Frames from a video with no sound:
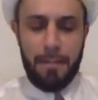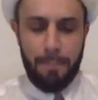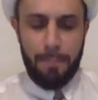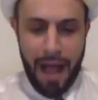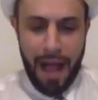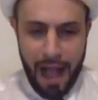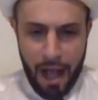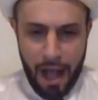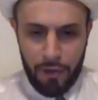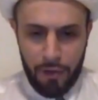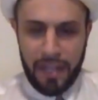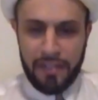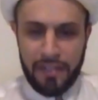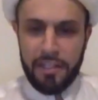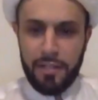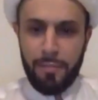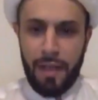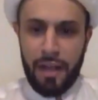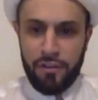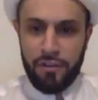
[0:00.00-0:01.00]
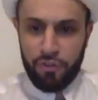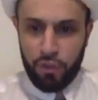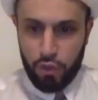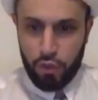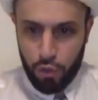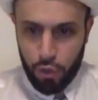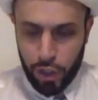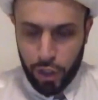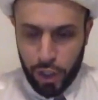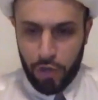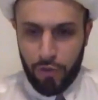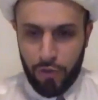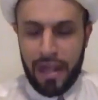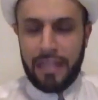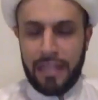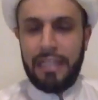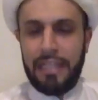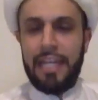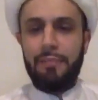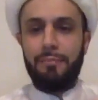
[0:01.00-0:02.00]
I bowed, I did my sujud
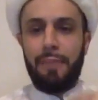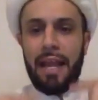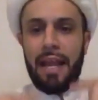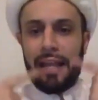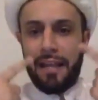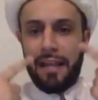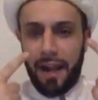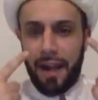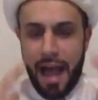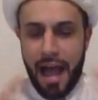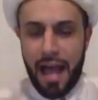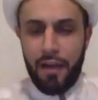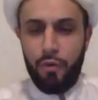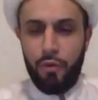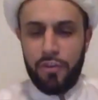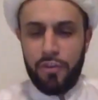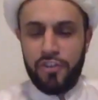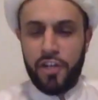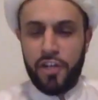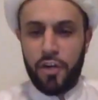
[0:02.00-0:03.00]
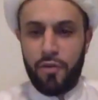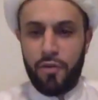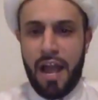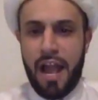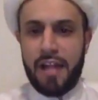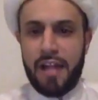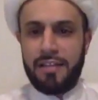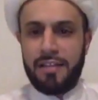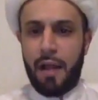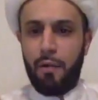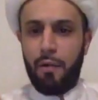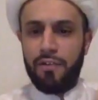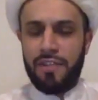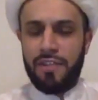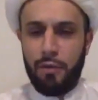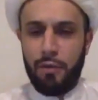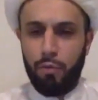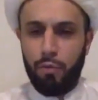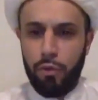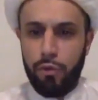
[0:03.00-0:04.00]
correctly, my qira'ah was correct, I
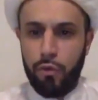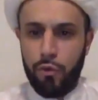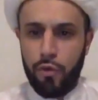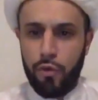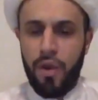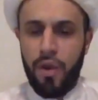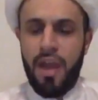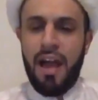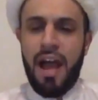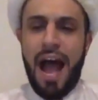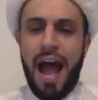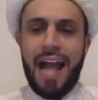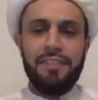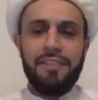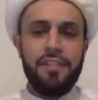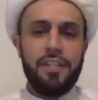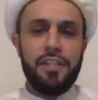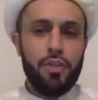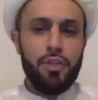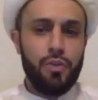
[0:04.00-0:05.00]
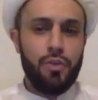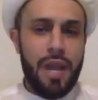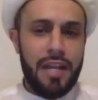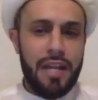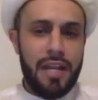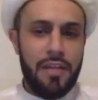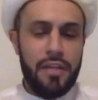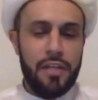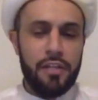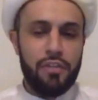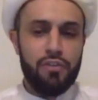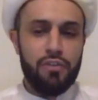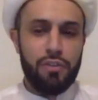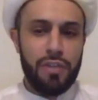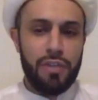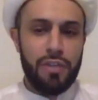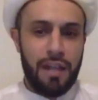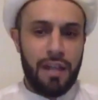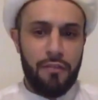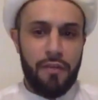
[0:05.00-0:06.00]
was on wudu, I didn't do anything
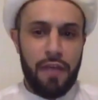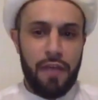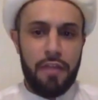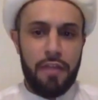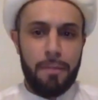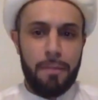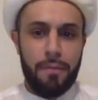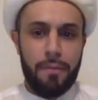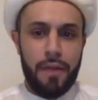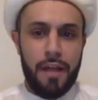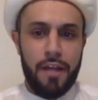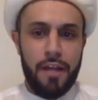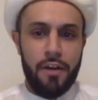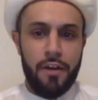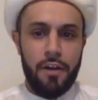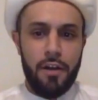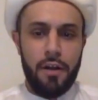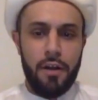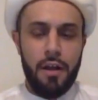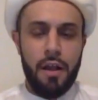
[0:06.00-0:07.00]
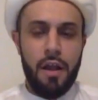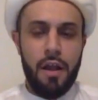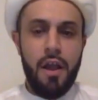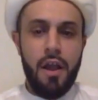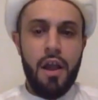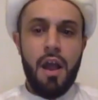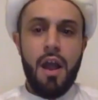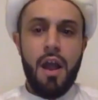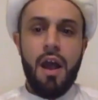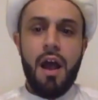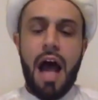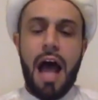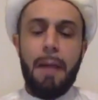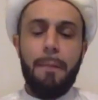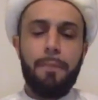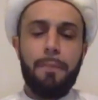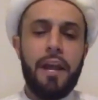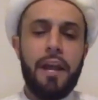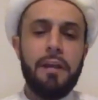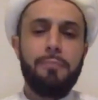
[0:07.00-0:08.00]
to nullify the prayer.
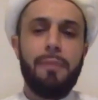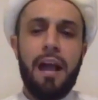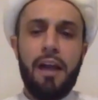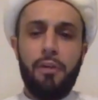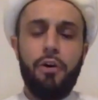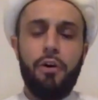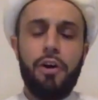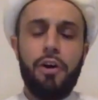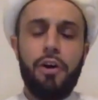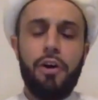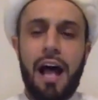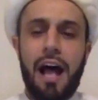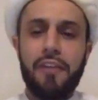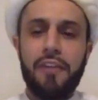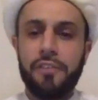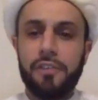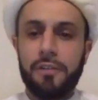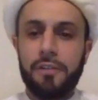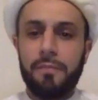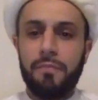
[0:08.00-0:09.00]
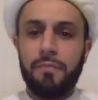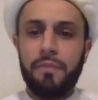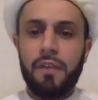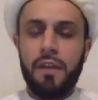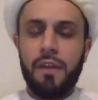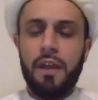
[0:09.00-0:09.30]
I prayed my Dhuhr and Asr.